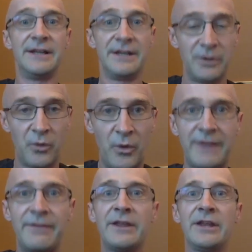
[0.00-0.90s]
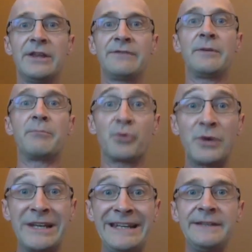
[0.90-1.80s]
when the
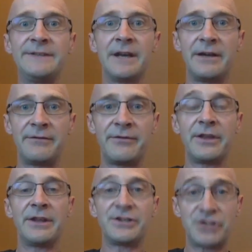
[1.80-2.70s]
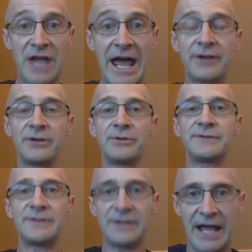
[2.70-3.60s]
debris of the
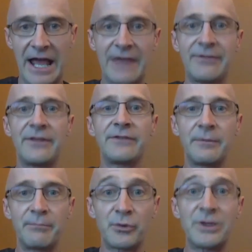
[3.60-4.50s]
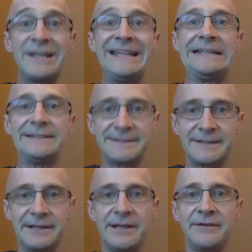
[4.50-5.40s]
shadows and the debris
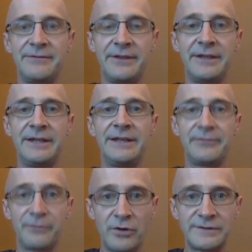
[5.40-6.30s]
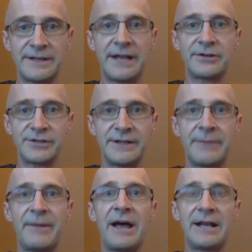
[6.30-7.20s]
of the frozen energy in the
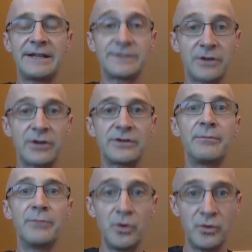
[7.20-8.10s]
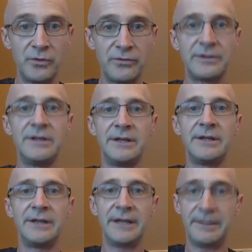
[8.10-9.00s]
body start to move
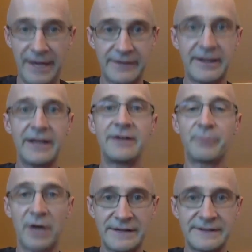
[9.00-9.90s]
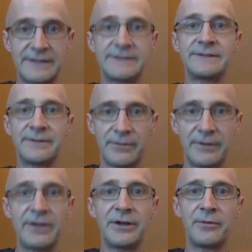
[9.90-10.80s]
in meditative processes, and
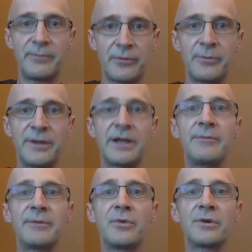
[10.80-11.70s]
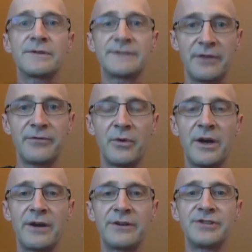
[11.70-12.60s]
through becoming more
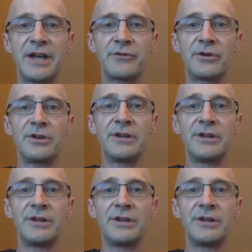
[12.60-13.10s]
self-aware in general,